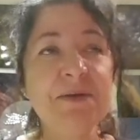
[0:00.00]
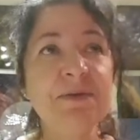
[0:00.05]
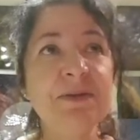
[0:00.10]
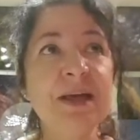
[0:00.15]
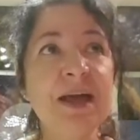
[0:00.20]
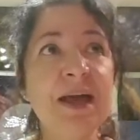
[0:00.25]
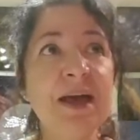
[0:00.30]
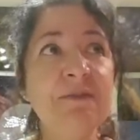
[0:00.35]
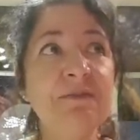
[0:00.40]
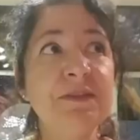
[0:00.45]
The
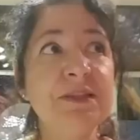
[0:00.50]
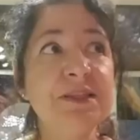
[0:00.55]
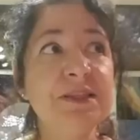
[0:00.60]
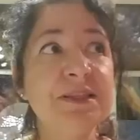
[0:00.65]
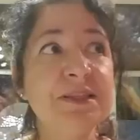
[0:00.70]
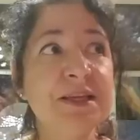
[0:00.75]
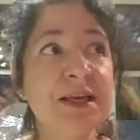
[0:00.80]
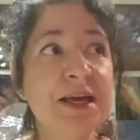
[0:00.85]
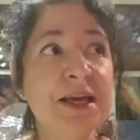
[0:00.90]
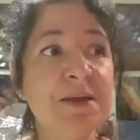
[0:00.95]
same,
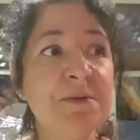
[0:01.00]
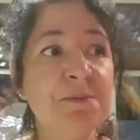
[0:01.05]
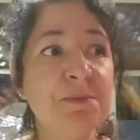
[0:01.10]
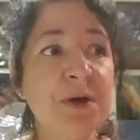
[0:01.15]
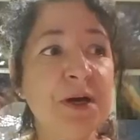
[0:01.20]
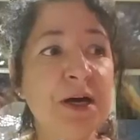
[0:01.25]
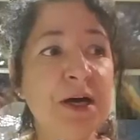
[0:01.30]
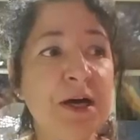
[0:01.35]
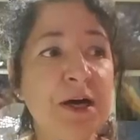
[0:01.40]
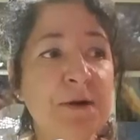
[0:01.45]
they have the
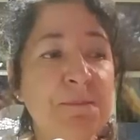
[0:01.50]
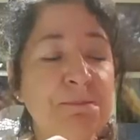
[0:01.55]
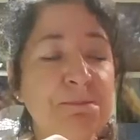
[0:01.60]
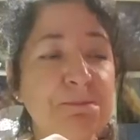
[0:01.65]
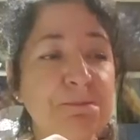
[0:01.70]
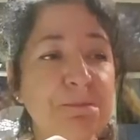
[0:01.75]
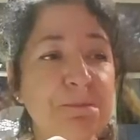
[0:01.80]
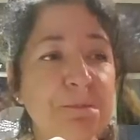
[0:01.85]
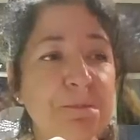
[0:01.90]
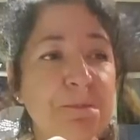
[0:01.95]
same,
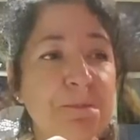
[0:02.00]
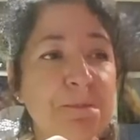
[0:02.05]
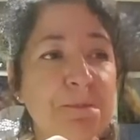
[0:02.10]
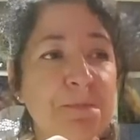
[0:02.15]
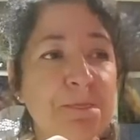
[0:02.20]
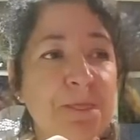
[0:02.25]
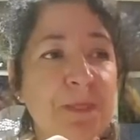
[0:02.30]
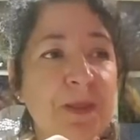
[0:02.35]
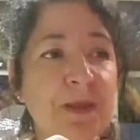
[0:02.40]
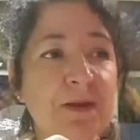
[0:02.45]

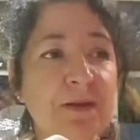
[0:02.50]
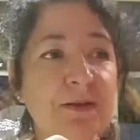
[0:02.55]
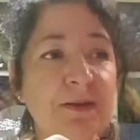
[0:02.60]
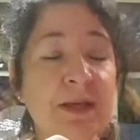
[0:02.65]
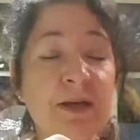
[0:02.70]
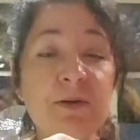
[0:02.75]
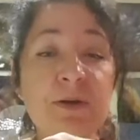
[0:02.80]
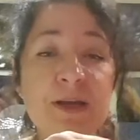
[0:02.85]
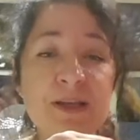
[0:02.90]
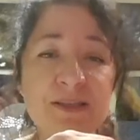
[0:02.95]

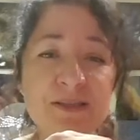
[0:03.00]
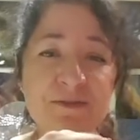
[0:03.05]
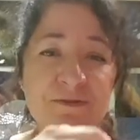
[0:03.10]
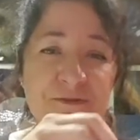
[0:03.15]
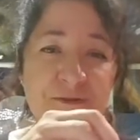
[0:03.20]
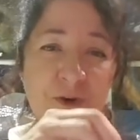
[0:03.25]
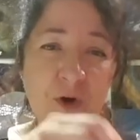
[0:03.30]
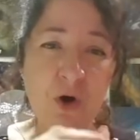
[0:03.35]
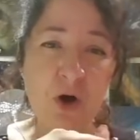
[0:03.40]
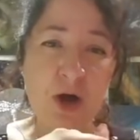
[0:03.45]

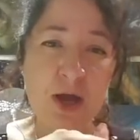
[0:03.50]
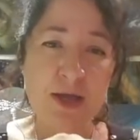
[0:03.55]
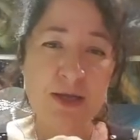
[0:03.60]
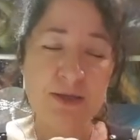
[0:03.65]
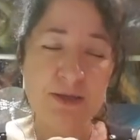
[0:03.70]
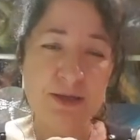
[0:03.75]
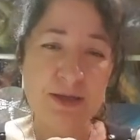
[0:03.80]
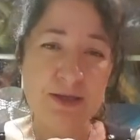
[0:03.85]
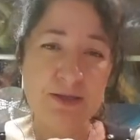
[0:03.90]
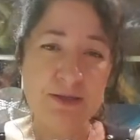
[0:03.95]
they're as
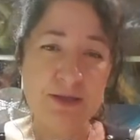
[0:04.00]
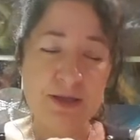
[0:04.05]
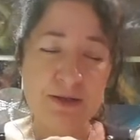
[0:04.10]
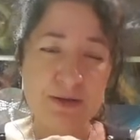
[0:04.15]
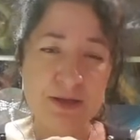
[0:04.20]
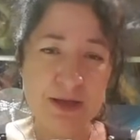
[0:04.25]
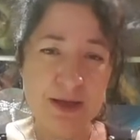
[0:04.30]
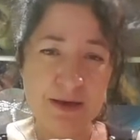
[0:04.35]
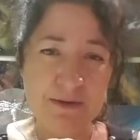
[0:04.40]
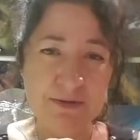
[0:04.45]

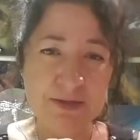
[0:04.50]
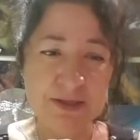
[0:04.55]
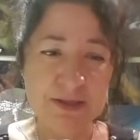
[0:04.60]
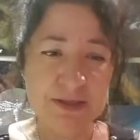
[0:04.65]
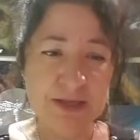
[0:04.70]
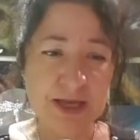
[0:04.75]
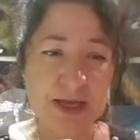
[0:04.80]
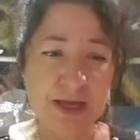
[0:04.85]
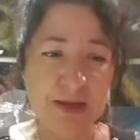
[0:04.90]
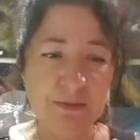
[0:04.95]
fine as that,
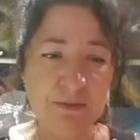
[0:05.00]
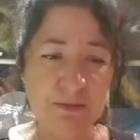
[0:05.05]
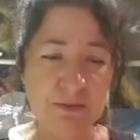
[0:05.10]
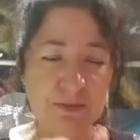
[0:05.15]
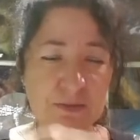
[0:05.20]
they have the